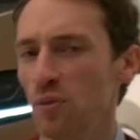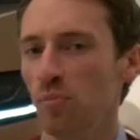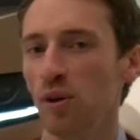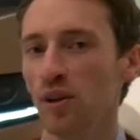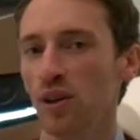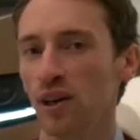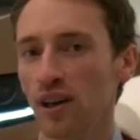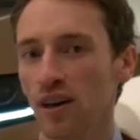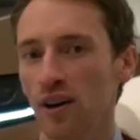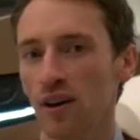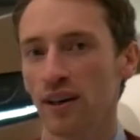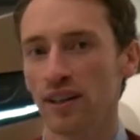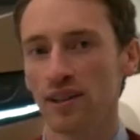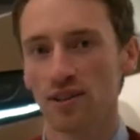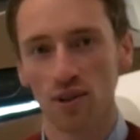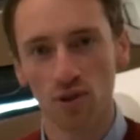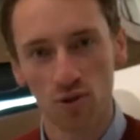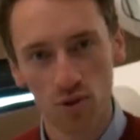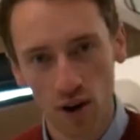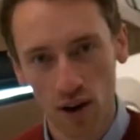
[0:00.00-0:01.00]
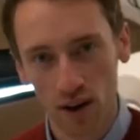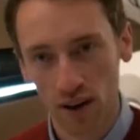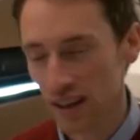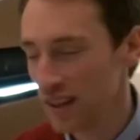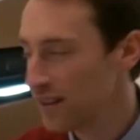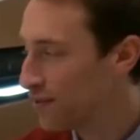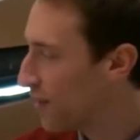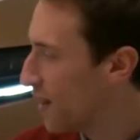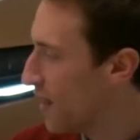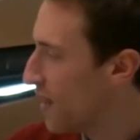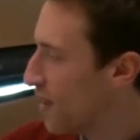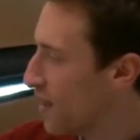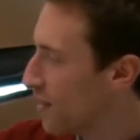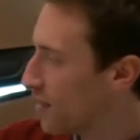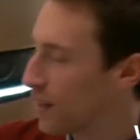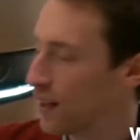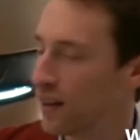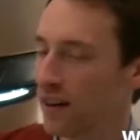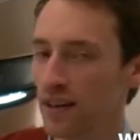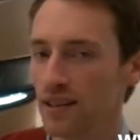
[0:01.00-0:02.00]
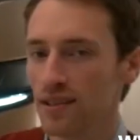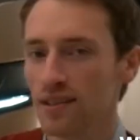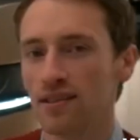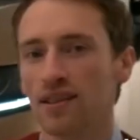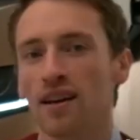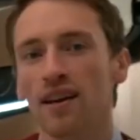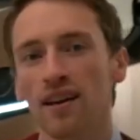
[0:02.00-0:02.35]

you put the car into drive, the lights